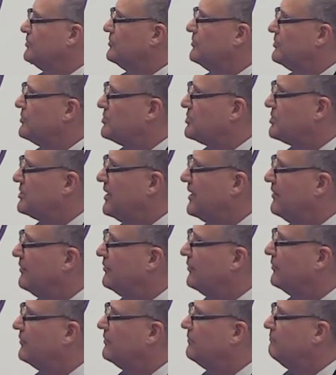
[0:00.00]
to your
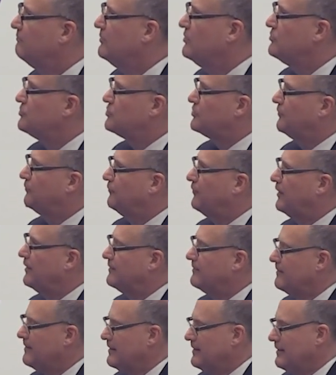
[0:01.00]
standard mutual
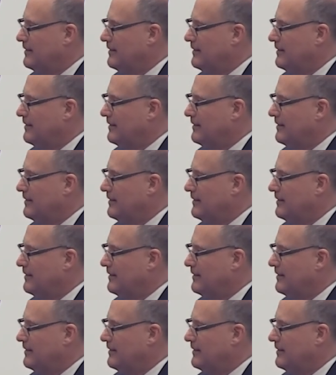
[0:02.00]
fund.